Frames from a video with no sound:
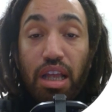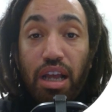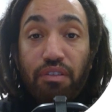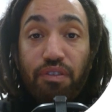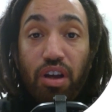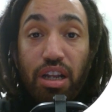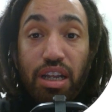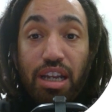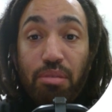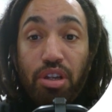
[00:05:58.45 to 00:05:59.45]
And
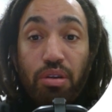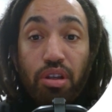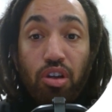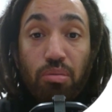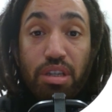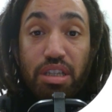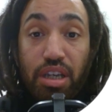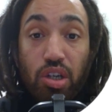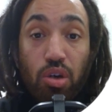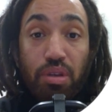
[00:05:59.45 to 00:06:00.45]
finally, let me know in the comments how
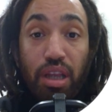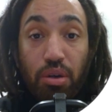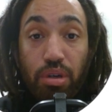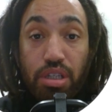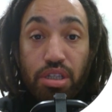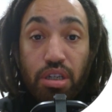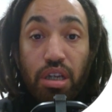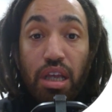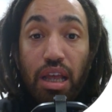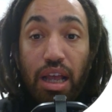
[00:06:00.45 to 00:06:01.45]
you got on with that question
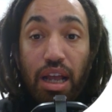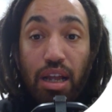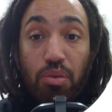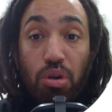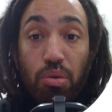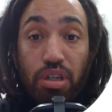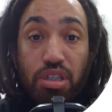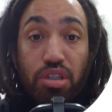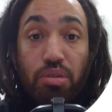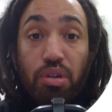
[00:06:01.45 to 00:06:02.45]
and what question you would